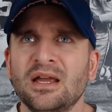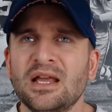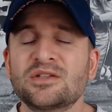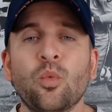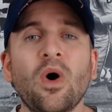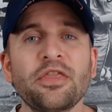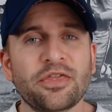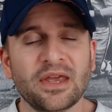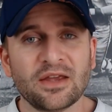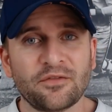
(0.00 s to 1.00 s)
it's one
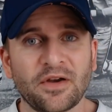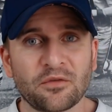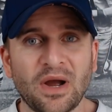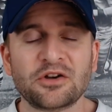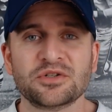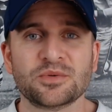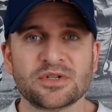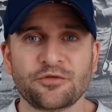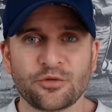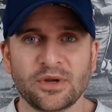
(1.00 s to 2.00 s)
thing if Aaron Rodgers was
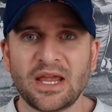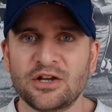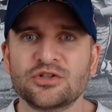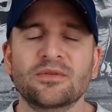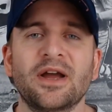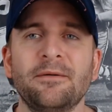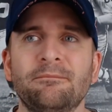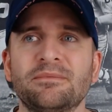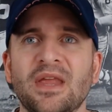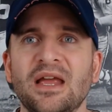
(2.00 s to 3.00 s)
a free agent,
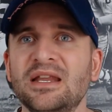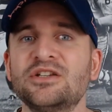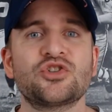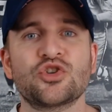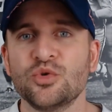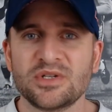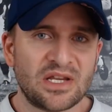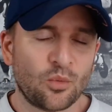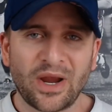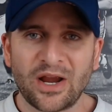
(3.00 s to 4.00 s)
right? And he's
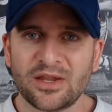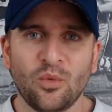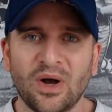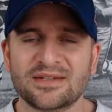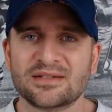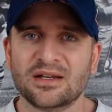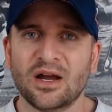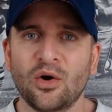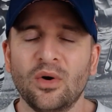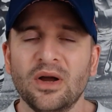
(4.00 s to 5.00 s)
choosing where he wants to
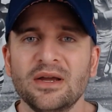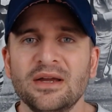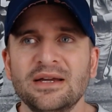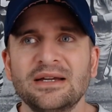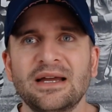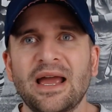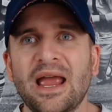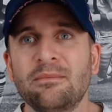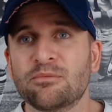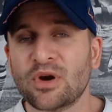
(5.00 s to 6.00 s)
go.
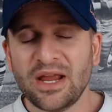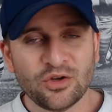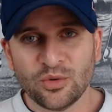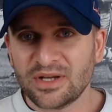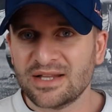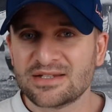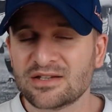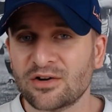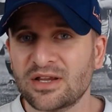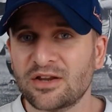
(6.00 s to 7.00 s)
And Brian Gutekunst
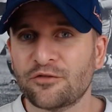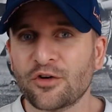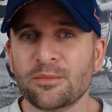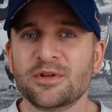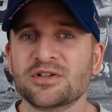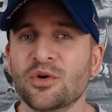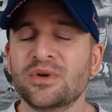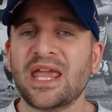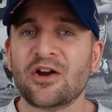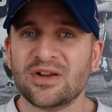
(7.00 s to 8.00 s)
has already confirmed there's no
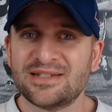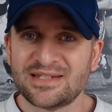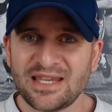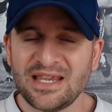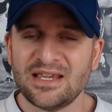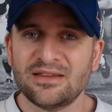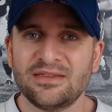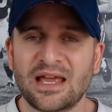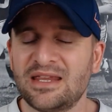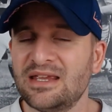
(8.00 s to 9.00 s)
guarantee
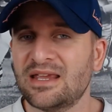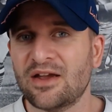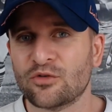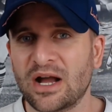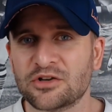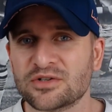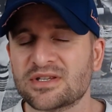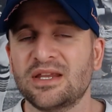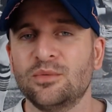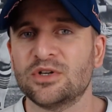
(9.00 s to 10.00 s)
that he gave Rodgers
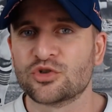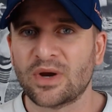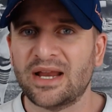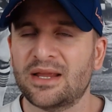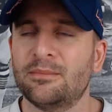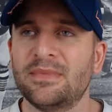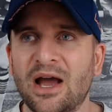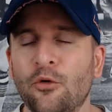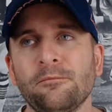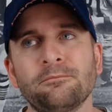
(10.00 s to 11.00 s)
that he would trade him.
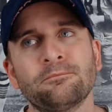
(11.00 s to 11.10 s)
Now,